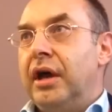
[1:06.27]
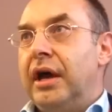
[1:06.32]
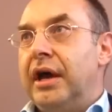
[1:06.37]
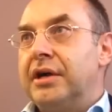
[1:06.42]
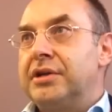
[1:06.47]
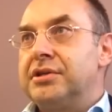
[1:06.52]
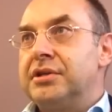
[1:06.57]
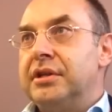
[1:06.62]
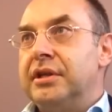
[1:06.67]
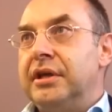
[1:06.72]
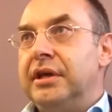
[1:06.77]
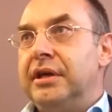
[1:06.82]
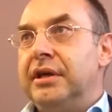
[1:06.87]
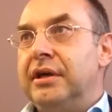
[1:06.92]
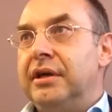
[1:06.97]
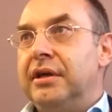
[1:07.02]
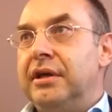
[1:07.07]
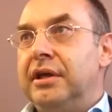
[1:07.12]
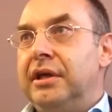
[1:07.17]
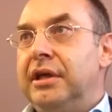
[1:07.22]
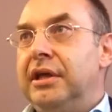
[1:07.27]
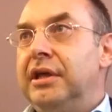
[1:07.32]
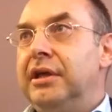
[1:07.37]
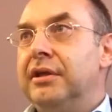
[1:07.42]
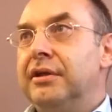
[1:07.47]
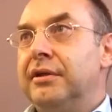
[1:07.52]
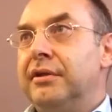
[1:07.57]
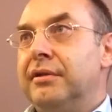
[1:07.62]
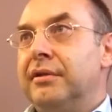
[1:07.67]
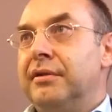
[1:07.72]
actually
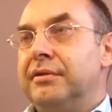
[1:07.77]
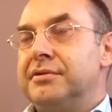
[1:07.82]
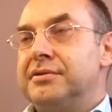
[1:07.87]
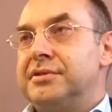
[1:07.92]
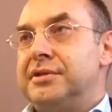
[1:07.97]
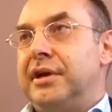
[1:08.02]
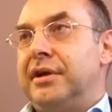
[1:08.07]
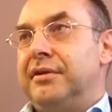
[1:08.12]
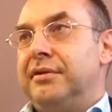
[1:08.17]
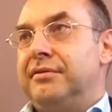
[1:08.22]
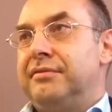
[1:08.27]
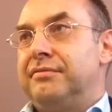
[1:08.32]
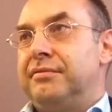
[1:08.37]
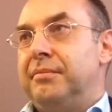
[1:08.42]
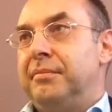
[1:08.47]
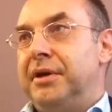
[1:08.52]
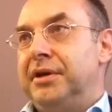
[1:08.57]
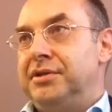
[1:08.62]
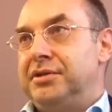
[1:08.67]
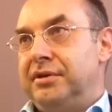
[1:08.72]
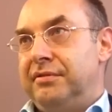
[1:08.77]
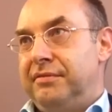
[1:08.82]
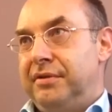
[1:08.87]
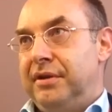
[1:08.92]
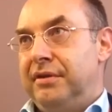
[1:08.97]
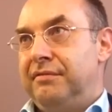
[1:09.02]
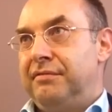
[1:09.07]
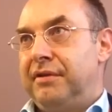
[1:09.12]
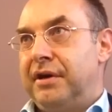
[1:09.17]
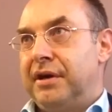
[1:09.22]
heal cells from HIV
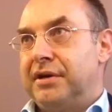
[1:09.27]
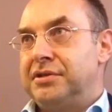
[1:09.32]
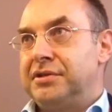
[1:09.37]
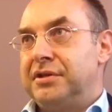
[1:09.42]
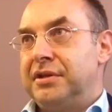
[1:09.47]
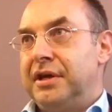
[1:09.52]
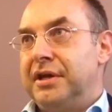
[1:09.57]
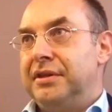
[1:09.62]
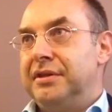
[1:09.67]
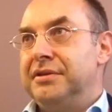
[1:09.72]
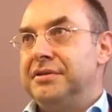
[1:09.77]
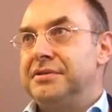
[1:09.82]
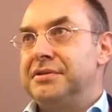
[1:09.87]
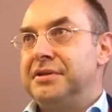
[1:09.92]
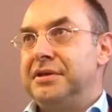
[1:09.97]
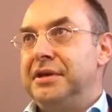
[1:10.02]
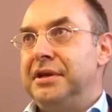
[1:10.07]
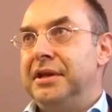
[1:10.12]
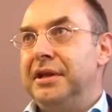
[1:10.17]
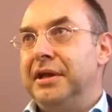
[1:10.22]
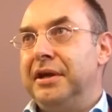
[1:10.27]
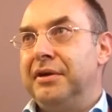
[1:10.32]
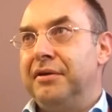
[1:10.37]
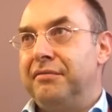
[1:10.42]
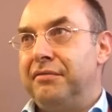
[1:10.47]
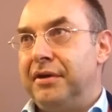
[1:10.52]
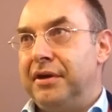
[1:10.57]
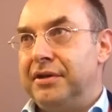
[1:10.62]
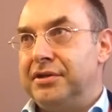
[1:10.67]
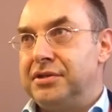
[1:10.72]
infection. And this healing
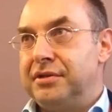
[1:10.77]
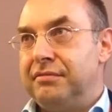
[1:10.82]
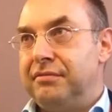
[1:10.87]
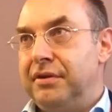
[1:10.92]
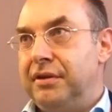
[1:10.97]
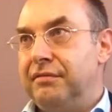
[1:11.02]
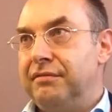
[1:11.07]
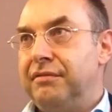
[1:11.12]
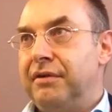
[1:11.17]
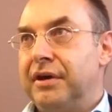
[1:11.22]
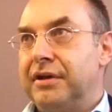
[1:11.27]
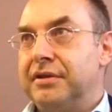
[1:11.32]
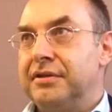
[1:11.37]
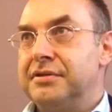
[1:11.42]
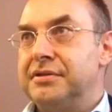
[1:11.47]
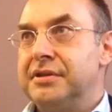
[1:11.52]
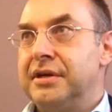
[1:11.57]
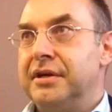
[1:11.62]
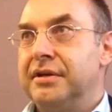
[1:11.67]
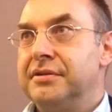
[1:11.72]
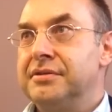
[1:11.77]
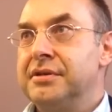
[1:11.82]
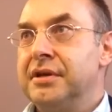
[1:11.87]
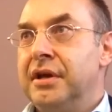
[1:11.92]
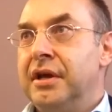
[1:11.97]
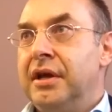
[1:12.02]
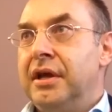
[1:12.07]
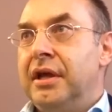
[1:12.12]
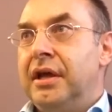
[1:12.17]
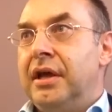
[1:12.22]
of HIV infected cells,
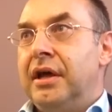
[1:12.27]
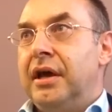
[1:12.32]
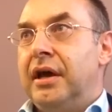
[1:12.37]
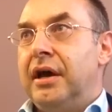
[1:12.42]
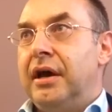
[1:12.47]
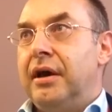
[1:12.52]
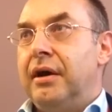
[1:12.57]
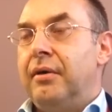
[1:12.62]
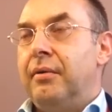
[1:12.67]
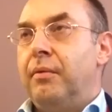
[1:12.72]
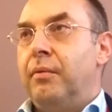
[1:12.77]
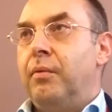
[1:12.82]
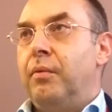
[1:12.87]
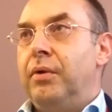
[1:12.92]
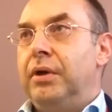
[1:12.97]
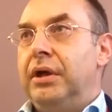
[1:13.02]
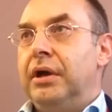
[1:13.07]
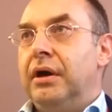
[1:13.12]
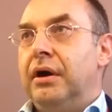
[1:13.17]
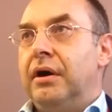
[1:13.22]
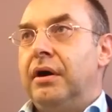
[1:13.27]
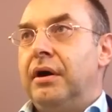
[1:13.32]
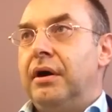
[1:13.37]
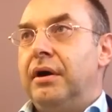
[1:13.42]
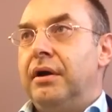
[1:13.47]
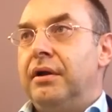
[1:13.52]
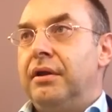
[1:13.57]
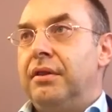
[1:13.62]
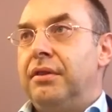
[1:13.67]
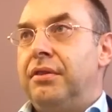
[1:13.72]
uh, we
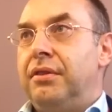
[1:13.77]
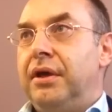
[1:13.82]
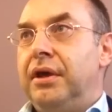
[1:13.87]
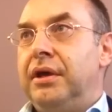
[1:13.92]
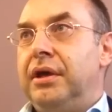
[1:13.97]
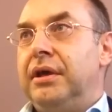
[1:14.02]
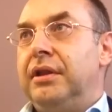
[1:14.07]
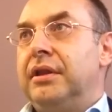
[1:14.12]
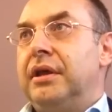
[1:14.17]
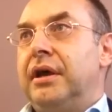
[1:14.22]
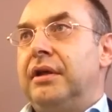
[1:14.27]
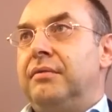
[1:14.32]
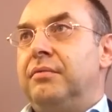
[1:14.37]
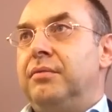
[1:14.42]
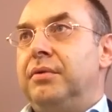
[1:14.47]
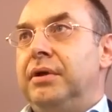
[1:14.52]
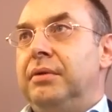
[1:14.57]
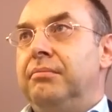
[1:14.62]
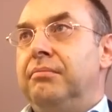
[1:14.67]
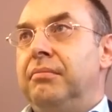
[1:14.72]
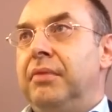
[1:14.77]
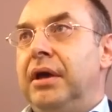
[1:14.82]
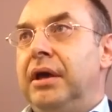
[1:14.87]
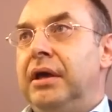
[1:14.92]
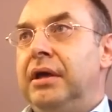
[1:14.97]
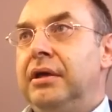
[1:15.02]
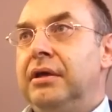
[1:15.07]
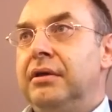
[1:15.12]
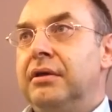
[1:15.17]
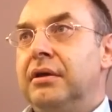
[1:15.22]
are thinking that we
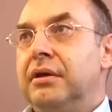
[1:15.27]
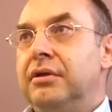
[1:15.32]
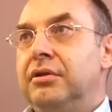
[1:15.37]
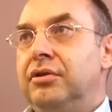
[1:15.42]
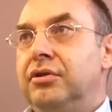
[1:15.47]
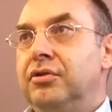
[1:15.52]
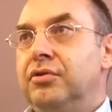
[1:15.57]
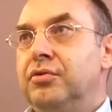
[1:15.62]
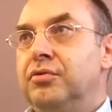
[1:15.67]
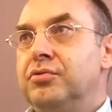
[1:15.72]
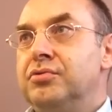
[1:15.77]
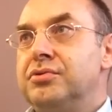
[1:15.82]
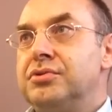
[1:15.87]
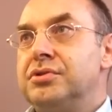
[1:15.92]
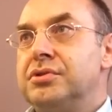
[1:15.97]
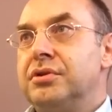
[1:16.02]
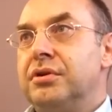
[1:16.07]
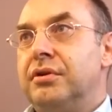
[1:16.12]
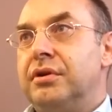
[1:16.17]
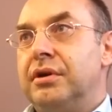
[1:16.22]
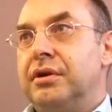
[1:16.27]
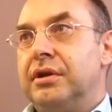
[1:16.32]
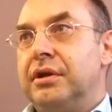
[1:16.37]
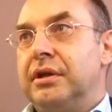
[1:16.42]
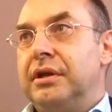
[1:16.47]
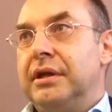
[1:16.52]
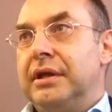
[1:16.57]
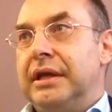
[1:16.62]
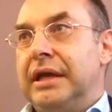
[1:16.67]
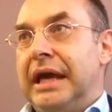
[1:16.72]
may use or
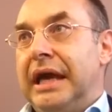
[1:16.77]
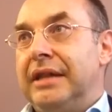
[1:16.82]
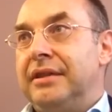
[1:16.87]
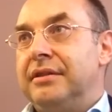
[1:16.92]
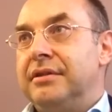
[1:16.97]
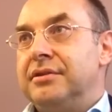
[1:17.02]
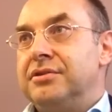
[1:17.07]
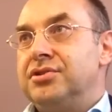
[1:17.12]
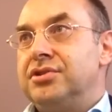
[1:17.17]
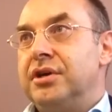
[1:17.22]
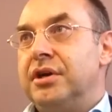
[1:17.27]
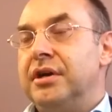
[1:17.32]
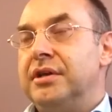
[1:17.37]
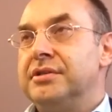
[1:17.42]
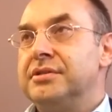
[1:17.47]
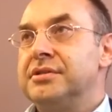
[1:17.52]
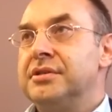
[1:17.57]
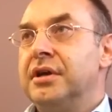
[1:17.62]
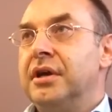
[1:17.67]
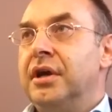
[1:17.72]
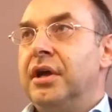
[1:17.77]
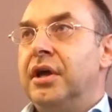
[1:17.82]
get the chance